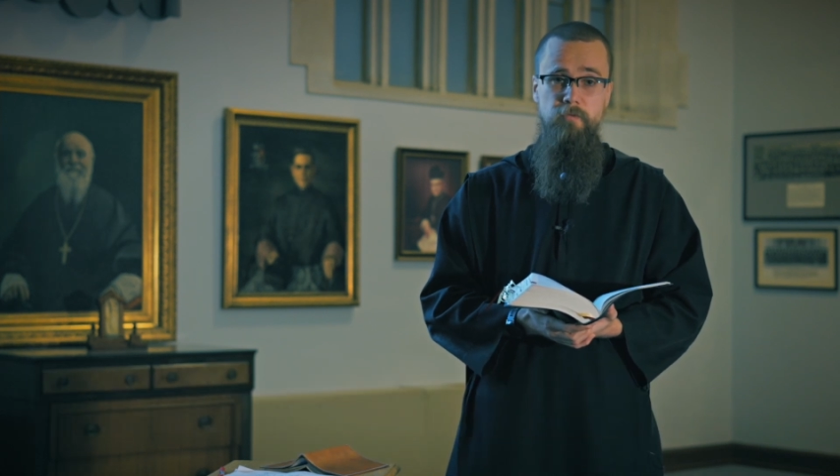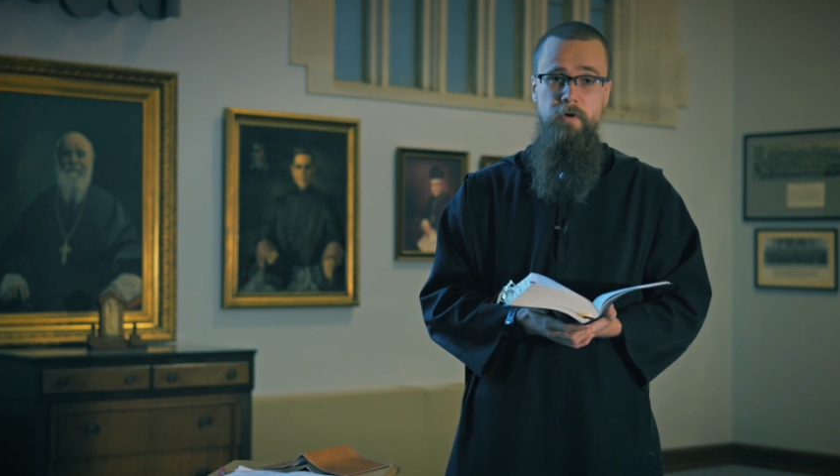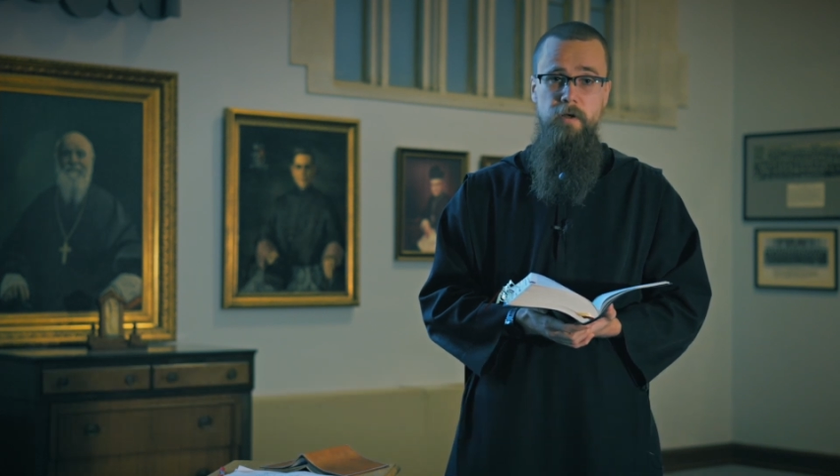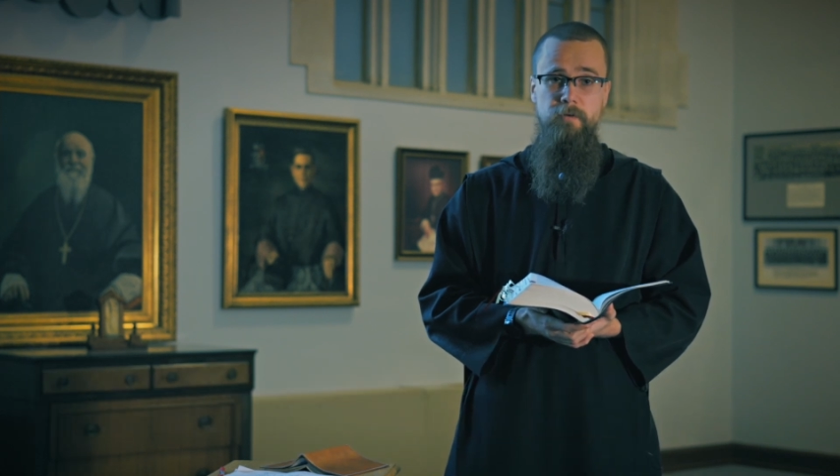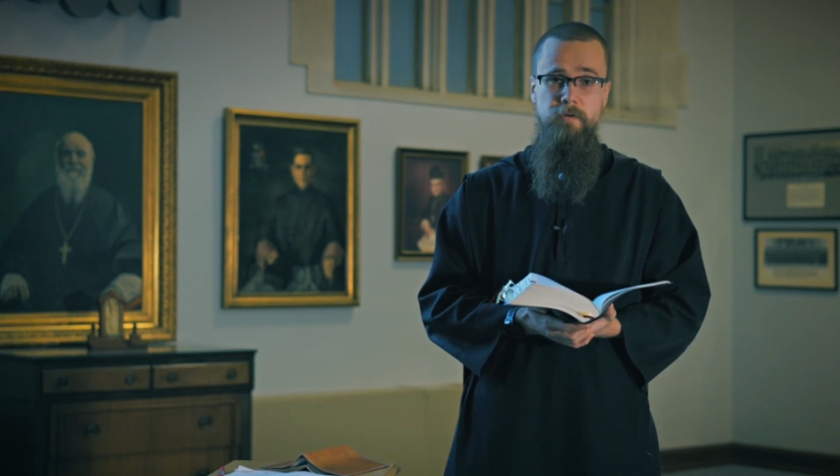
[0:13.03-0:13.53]

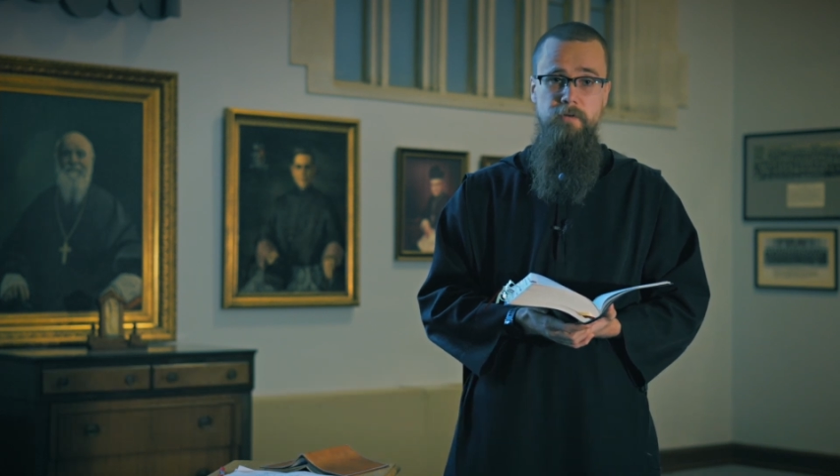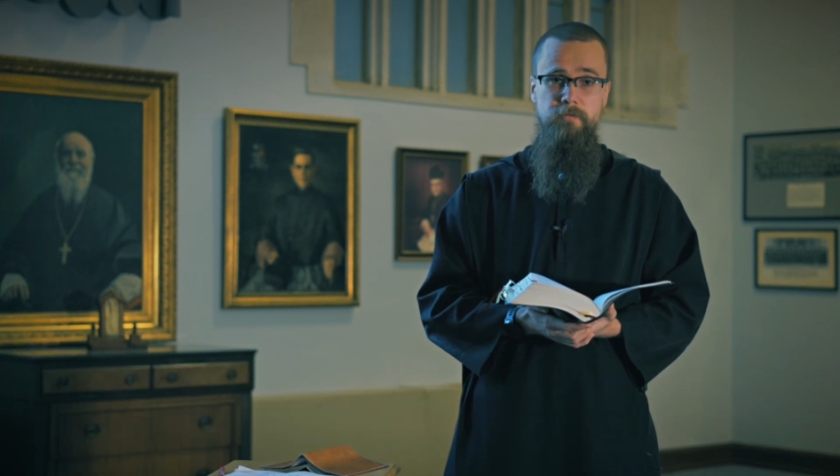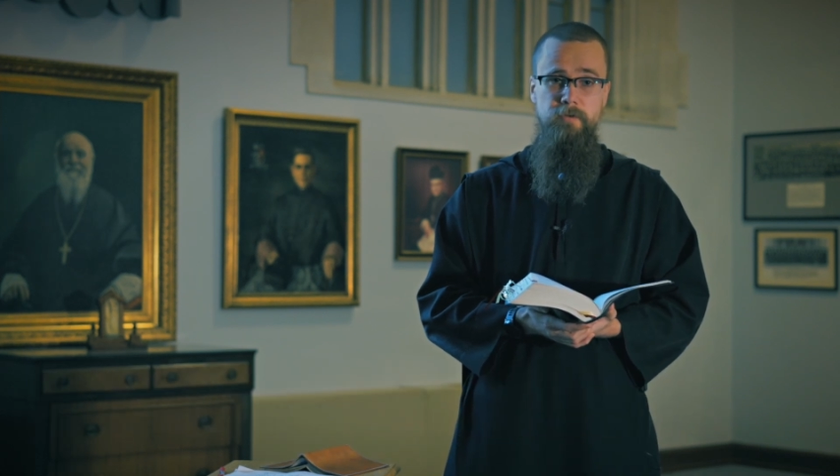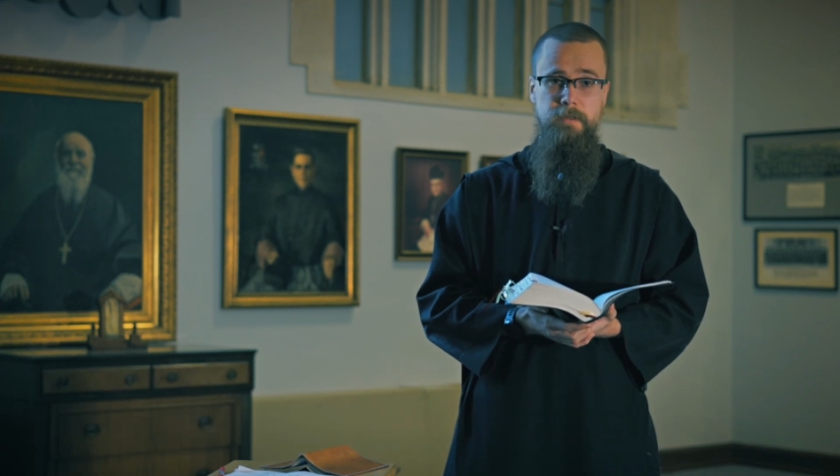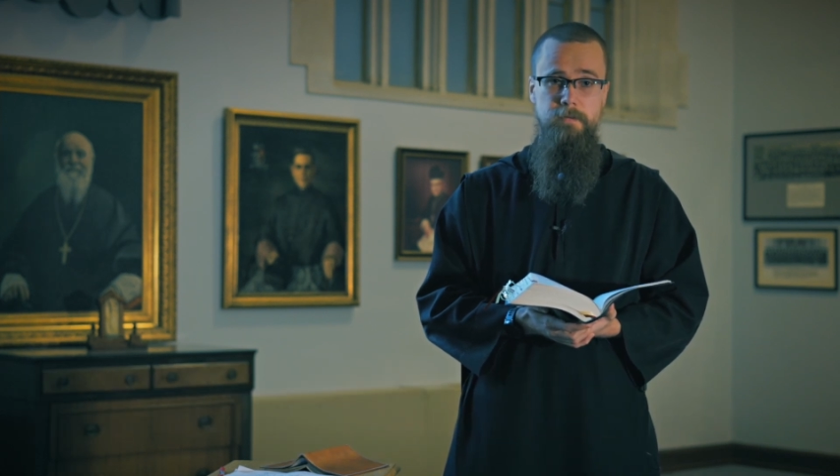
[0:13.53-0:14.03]
father in
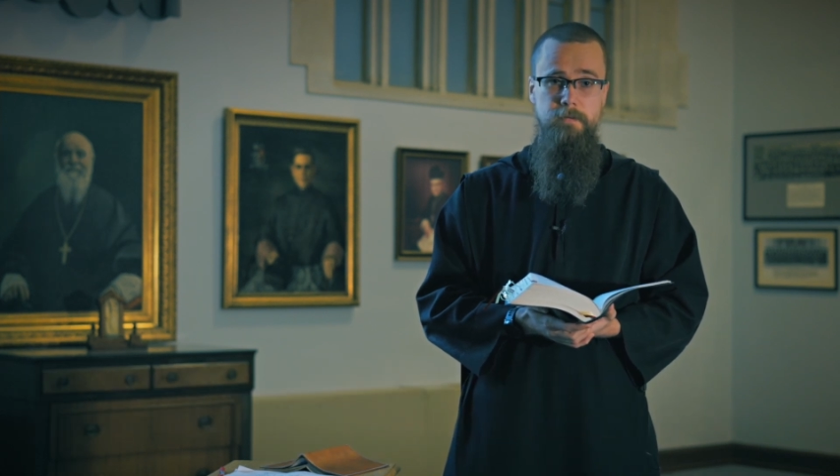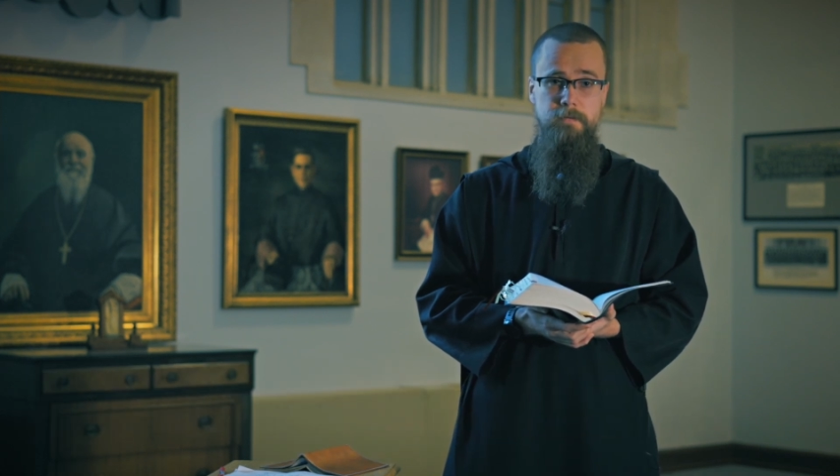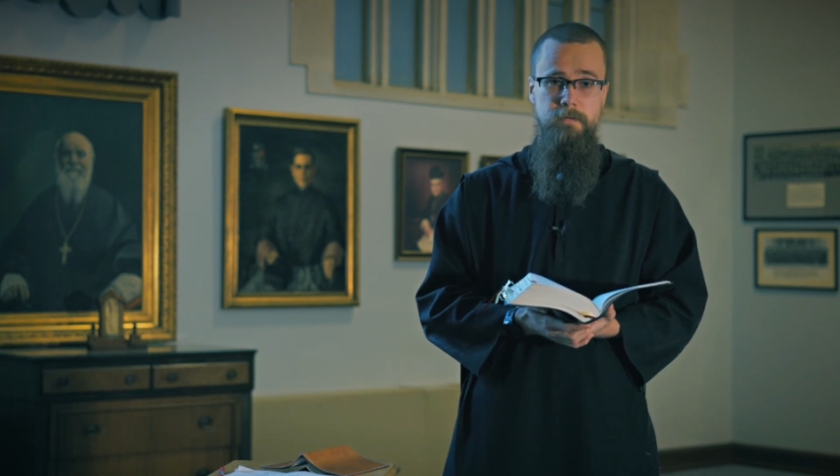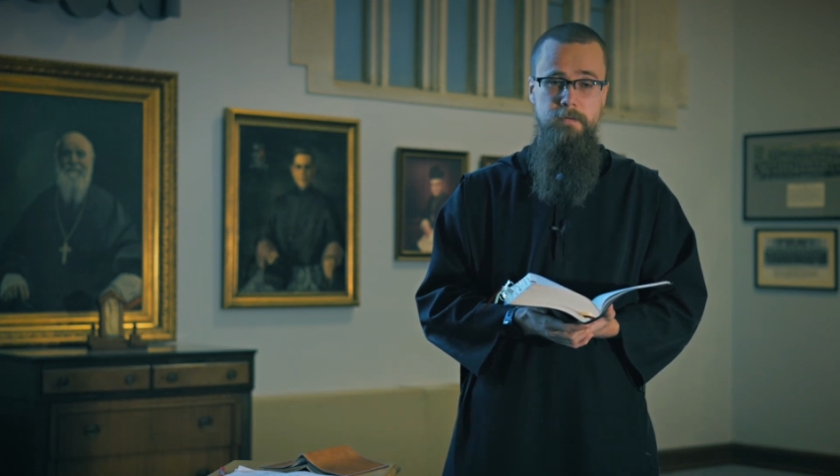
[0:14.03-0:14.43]
faith.